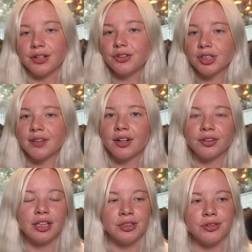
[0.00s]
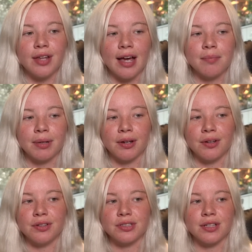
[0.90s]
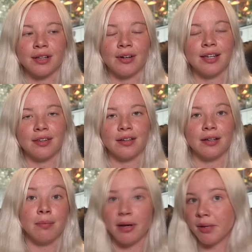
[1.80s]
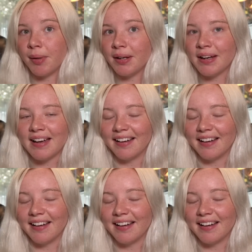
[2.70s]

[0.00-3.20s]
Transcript: Usually they only do that because they're either a baby,